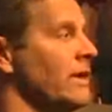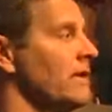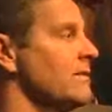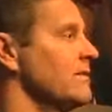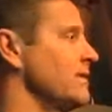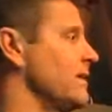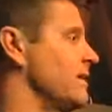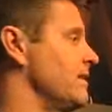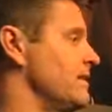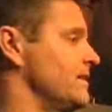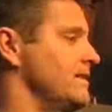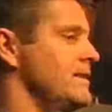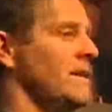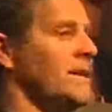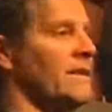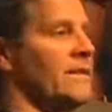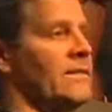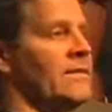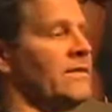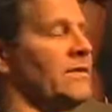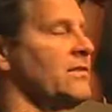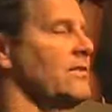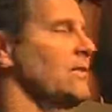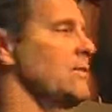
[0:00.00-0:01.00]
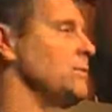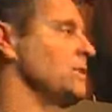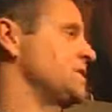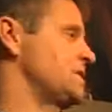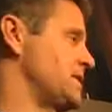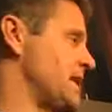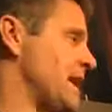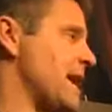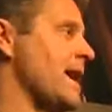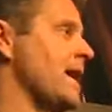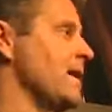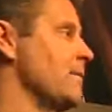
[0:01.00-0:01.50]
inside the 10, there's so
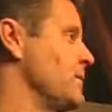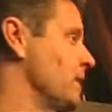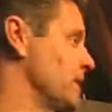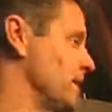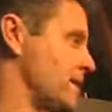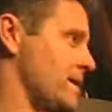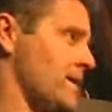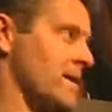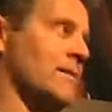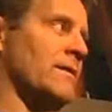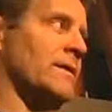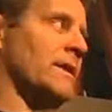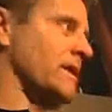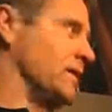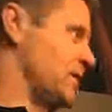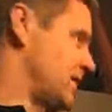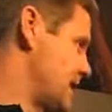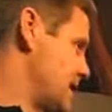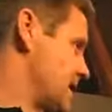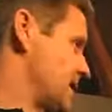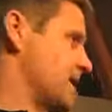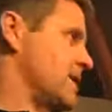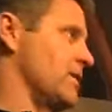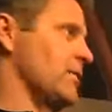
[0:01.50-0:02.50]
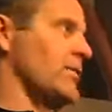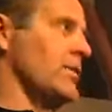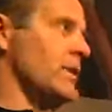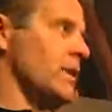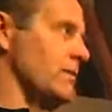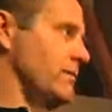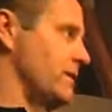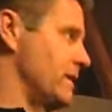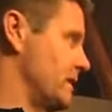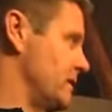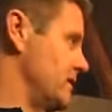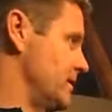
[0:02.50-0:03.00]
much timing in our league, you got to get
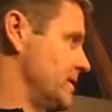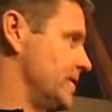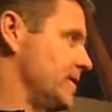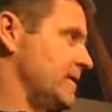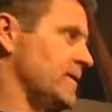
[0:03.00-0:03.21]
rid of it,